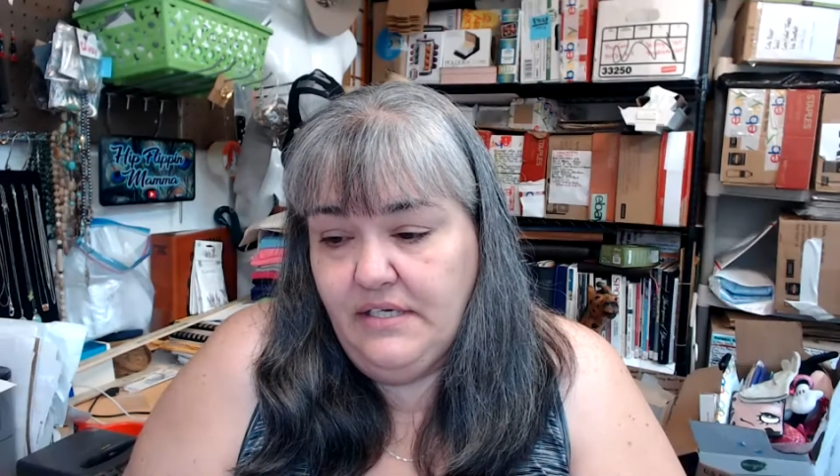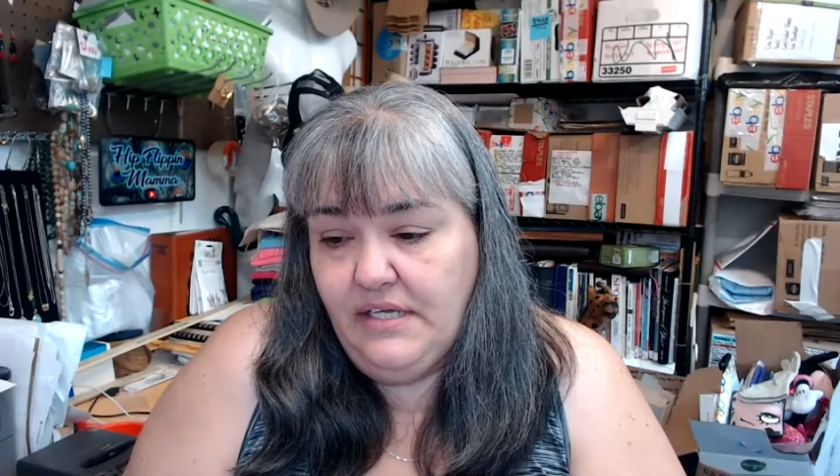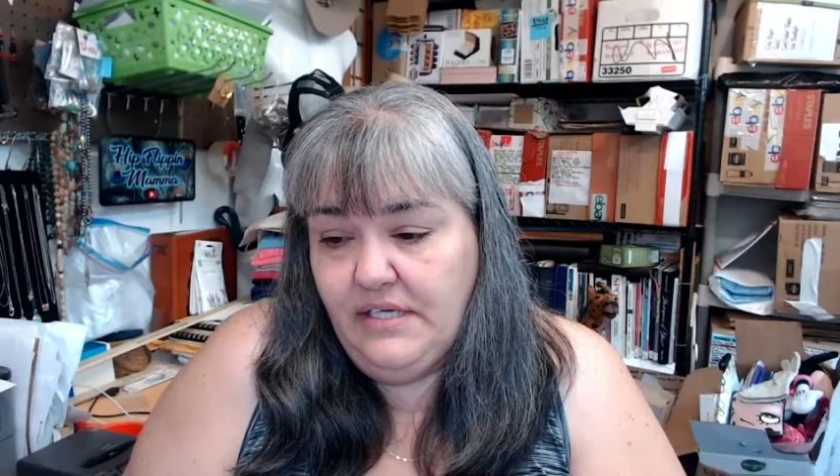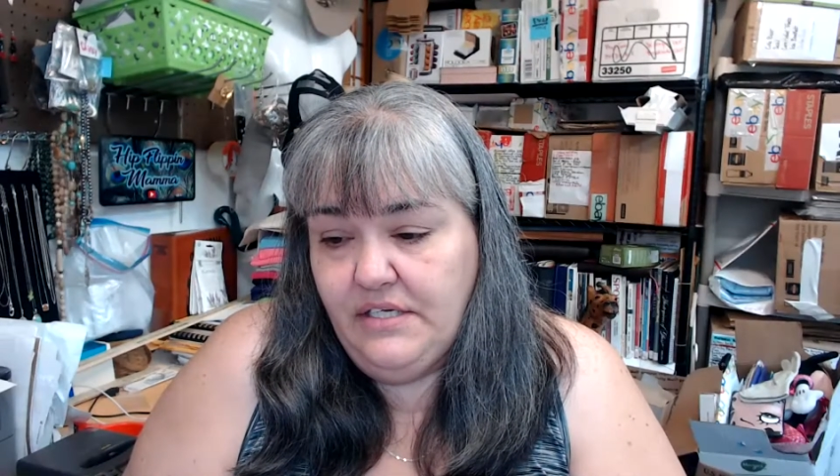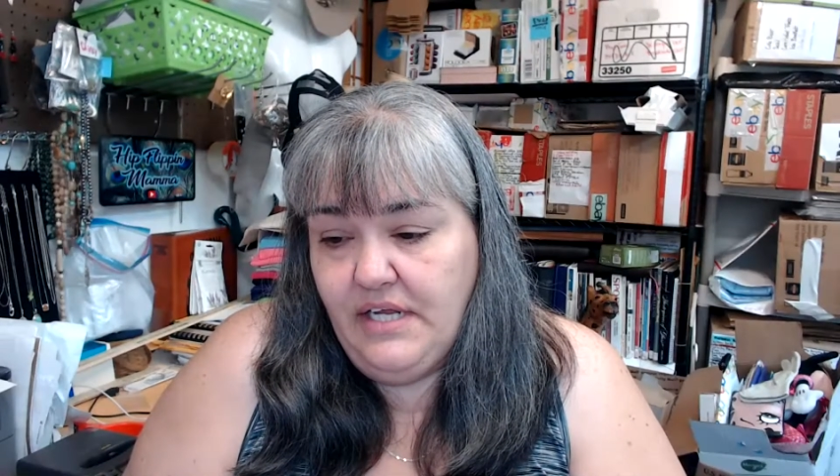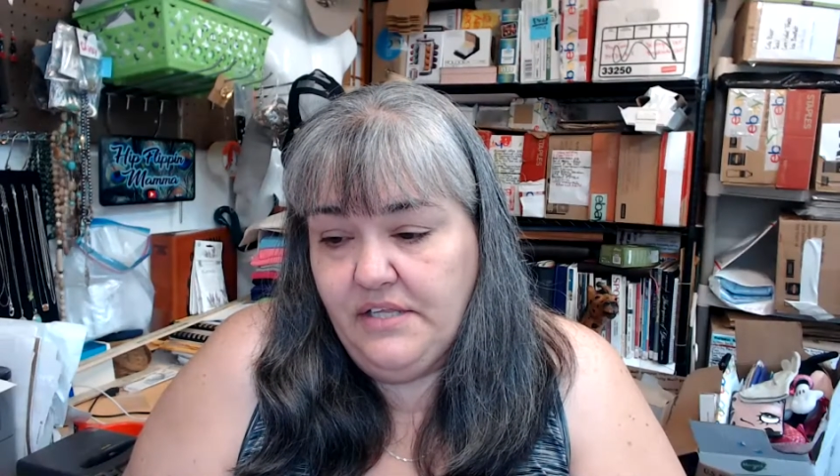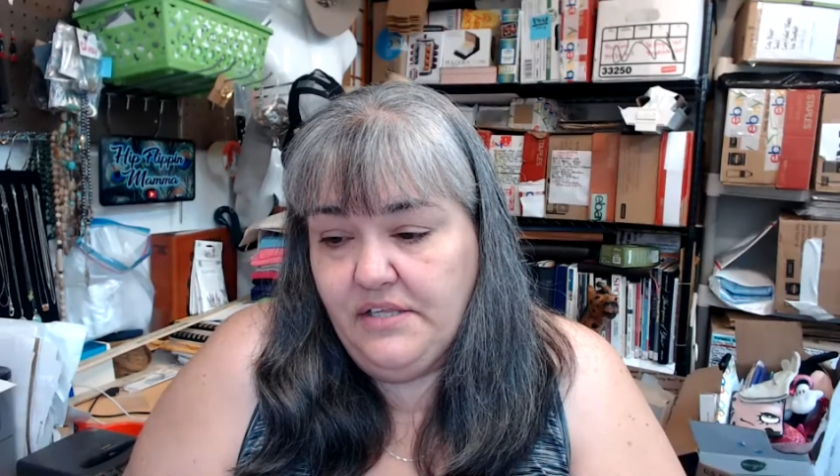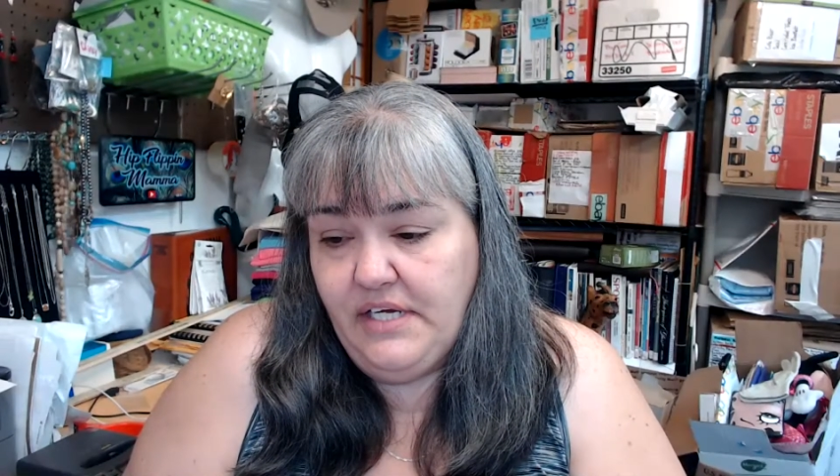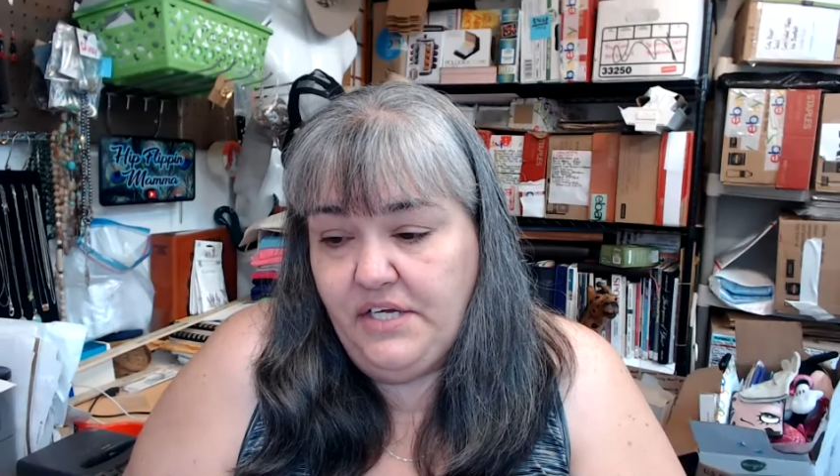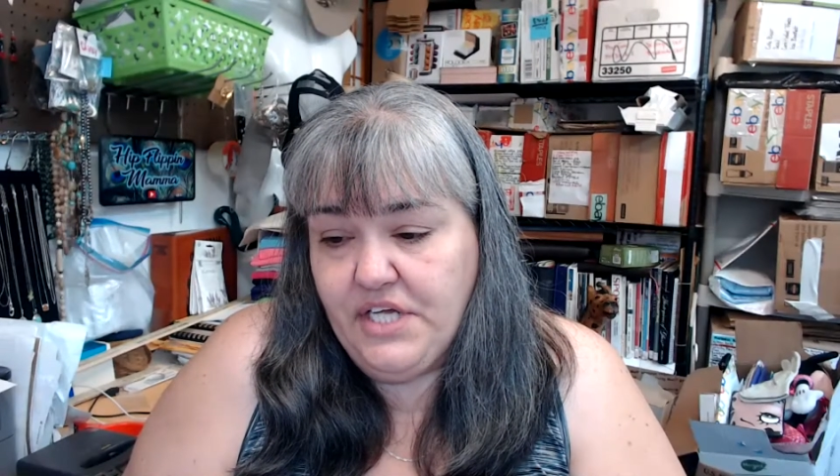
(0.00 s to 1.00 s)

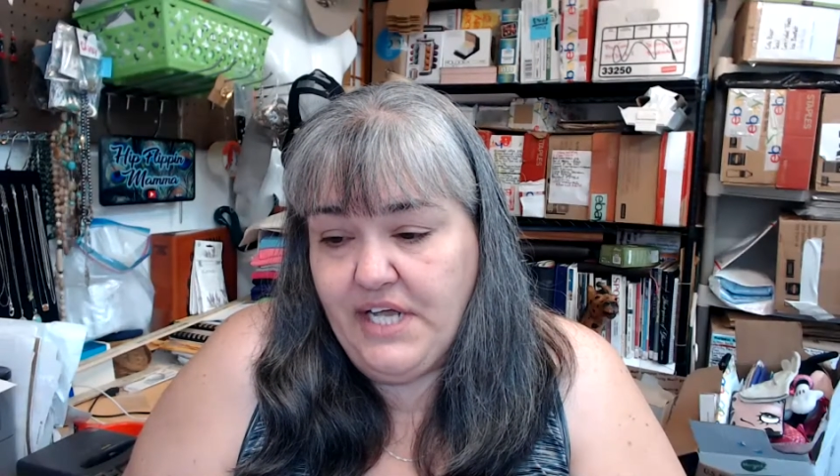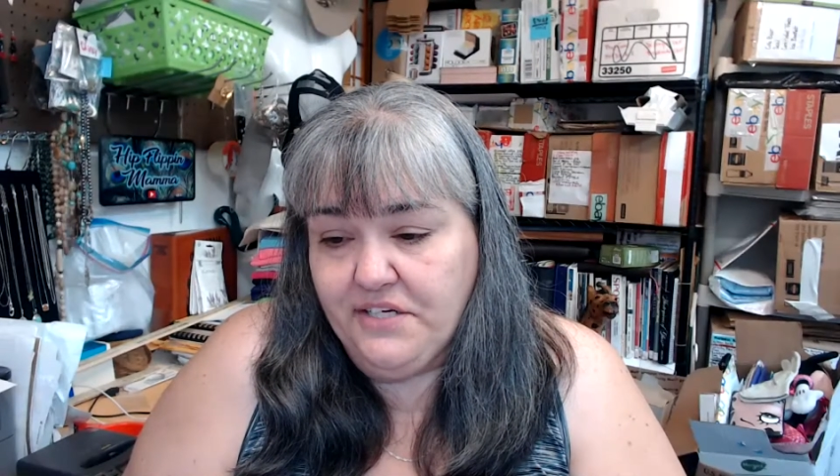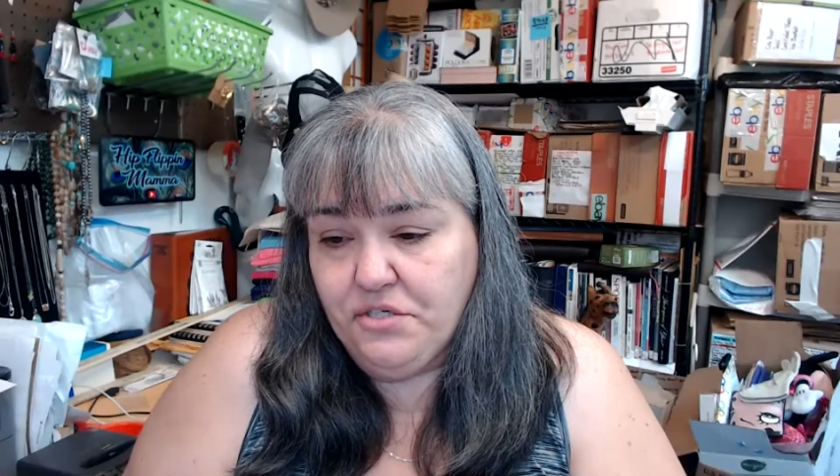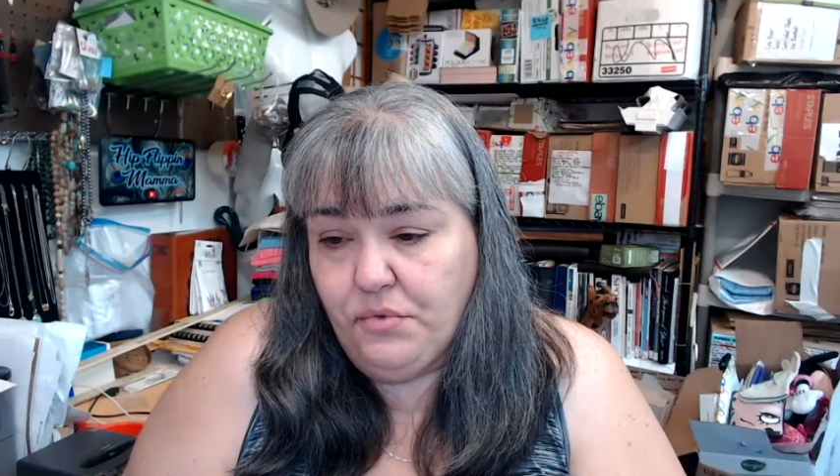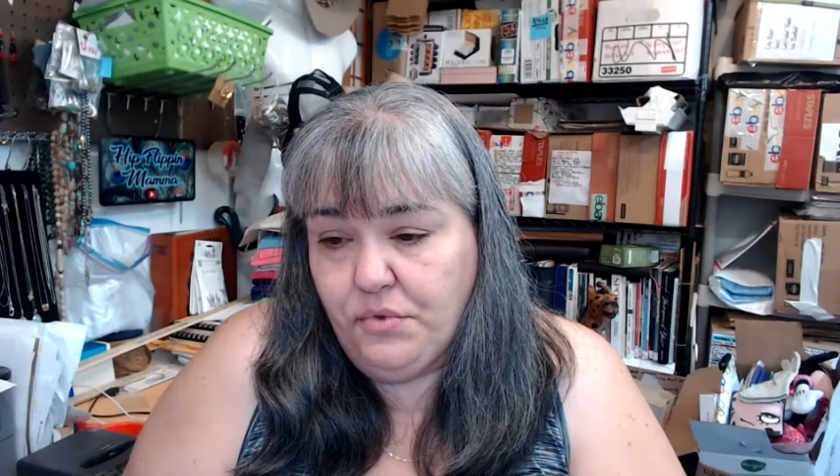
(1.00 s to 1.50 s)
Anthony Joshua